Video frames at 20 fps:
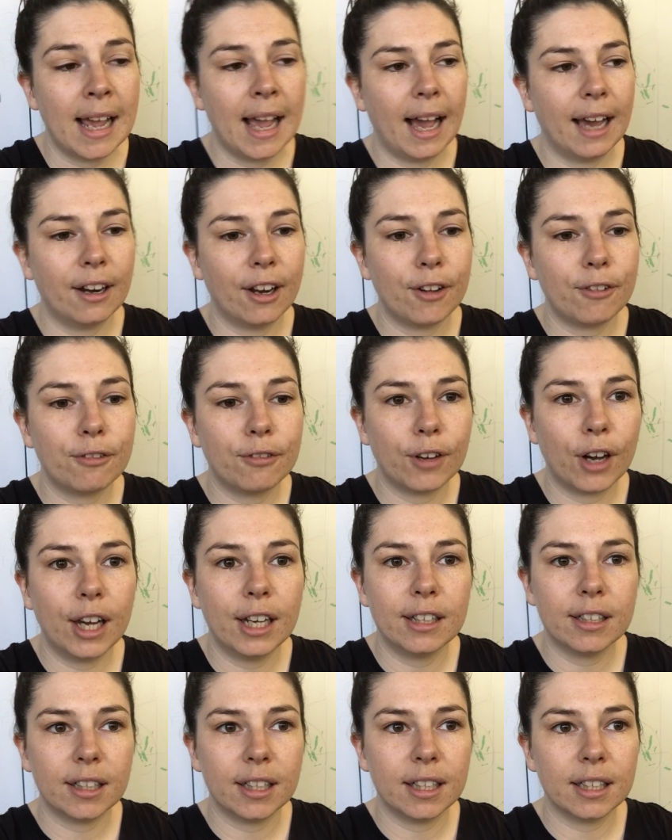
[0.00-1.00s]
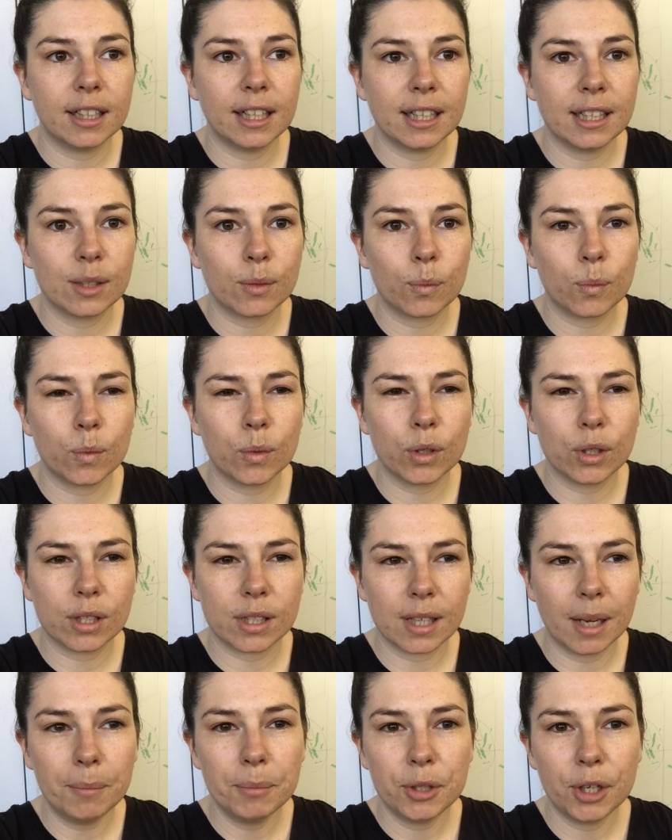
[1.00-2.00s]
and I find it is
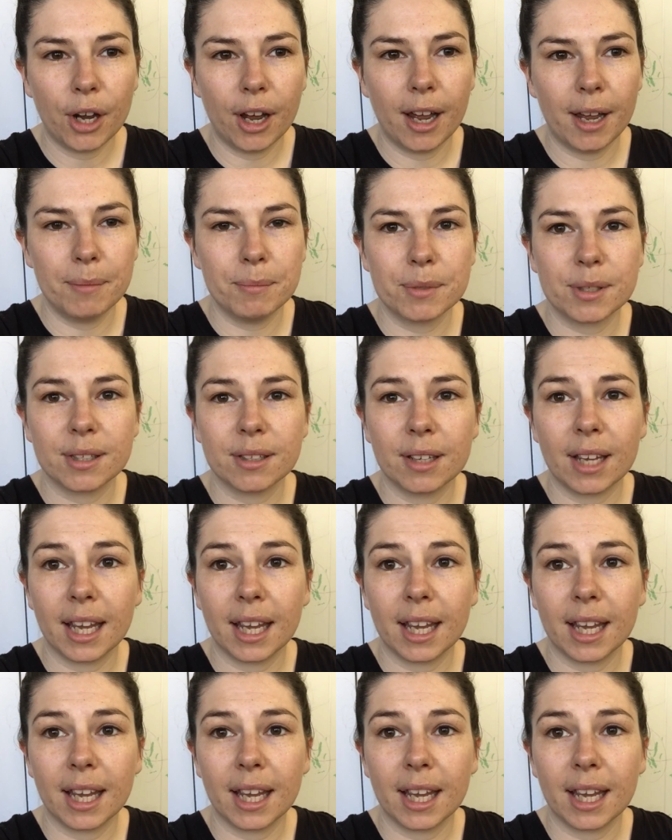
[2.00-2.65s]
sometimes